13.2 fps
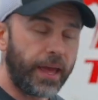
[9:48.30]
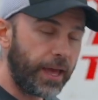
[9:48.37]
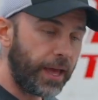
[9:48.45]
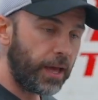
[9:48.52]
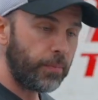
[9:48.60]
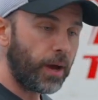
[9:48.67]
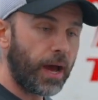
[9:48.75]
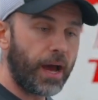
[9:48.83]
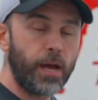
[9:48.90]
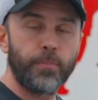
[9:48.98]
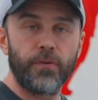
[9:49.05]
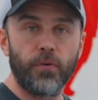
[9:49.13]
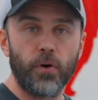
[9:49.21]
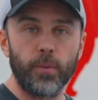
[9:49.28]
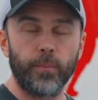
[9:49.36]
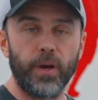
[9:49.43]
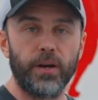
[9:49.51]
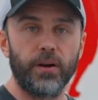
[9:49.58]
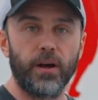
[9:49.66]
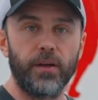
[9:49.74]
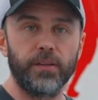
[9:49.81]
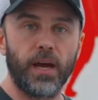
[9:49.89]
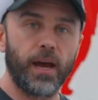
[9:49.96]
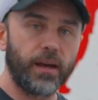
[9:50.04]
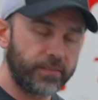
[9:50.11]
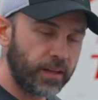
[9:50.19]
Am I performing better on the
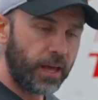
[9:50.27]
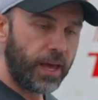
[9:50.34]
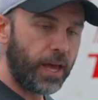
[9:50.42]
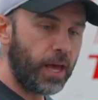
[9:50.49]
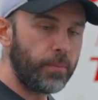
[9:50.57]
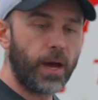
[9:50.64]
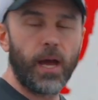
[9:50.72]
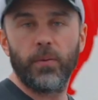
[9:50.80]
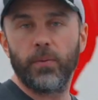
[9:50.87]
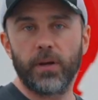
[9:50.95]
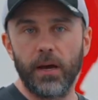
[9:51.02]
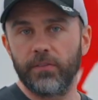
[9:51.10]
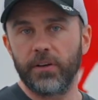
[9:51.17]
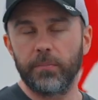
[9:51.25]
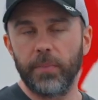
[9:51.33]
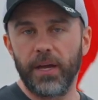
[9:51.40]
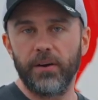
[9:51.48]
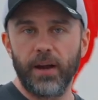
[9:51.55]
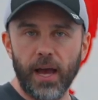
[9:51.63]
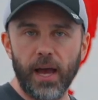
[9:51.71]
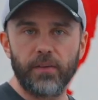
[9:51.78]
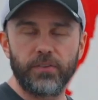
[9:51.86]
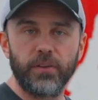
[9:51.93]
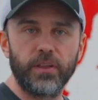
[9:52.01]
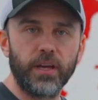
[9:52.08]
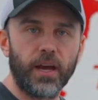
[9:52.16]
ice? Am I recovering better
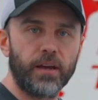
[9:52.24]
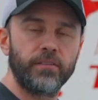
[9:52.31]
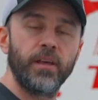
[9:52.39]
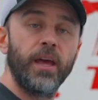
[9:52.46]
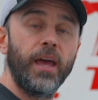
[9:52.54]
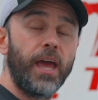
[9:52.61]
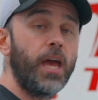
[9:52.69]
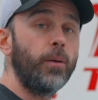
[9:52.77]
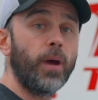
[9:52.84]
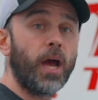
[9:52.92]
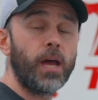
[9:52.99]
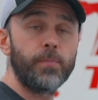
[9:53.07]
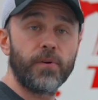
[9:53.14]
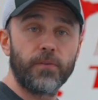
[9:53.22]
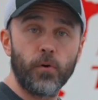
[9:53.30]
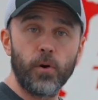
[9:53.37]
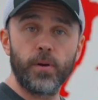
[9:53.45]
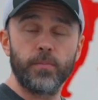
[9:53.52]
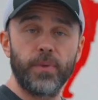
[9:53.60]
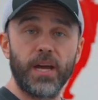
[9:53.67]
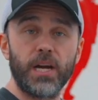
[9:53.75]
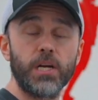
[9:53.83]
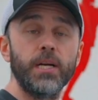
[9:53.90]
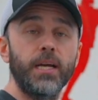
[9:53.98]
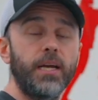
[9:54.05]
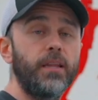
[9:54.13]
after the ice? Am I performing
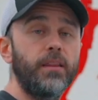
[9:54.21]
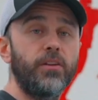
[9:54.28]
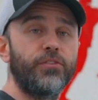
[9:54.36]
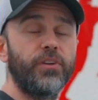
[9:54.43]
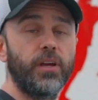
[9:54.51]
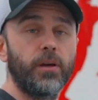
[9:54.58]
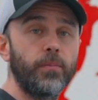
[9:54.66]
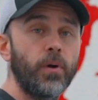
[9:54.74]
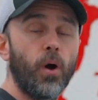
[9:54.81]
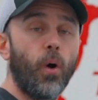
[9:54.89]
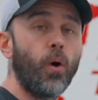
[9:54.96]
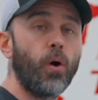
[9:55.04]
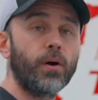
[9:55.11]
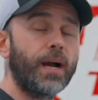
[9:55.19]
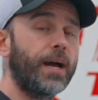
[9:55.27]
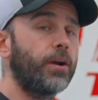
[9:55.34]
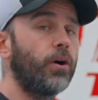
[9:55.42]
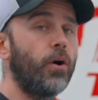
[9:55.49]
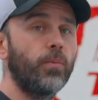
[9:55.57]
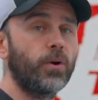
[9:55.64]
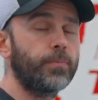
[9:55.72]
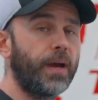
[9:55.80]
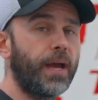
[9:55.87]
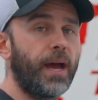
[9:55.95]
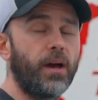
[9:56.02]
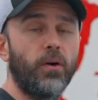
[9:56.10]
better in the gym or at home with
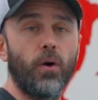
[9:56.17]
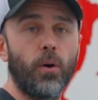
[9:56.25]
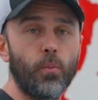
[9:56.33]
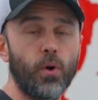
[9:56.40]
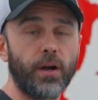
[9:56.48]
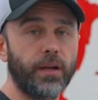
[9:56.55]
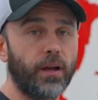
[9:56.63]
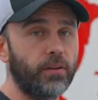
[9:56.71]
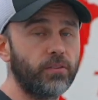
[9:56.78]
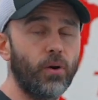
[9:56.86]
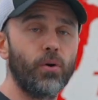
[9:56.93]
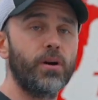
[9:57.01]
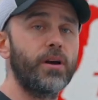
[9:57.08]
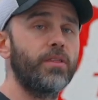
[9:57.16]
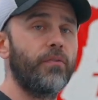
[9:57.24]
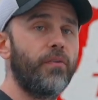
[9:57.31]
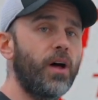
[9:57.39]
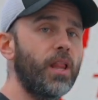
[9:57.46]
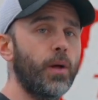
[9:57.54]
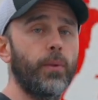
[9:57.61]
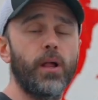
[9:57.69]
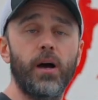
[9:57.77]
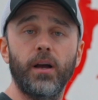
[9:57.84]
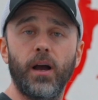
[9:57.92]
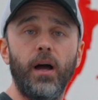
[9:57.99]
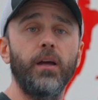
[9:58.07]
my at-home workouts or in the
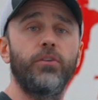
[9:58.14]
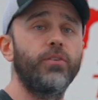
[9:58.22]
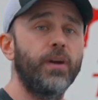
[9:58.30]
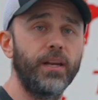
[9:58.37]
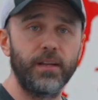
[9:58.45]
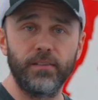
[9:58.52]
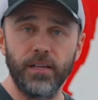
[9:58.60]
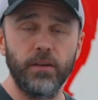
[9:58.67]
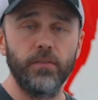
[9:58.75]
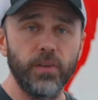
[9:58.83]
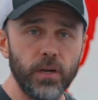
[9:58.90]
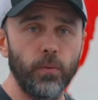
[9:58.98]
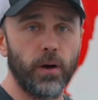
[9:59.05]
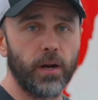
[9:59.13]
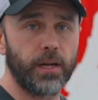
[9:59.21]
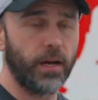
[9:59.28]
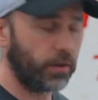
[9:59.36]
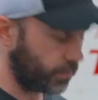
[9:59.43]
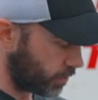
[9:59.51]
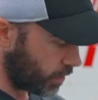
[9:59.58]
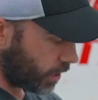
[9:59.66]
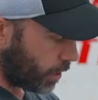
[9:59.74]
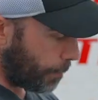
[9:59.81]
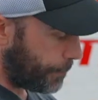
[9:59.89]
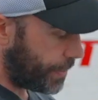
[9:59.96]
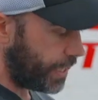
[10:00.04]
follow-along hockey training TV workouts?
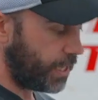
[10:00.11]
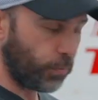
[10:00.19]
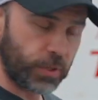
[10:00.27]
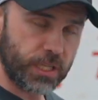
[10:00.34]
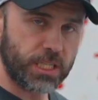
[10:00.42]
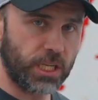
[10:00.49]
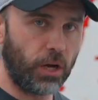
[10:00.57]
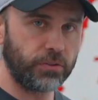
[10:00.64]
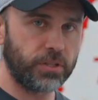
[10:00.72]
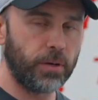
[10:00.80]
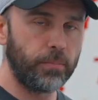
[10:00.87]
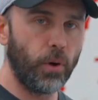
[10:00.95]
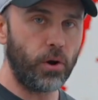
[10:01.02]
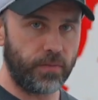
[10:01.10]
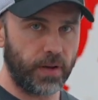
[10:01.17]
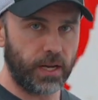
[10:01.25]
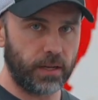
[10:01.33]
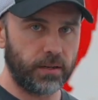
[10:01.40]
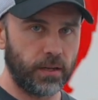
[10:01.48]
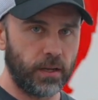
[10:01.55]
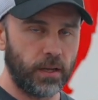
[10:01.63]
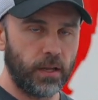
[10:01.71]
Be result motivated.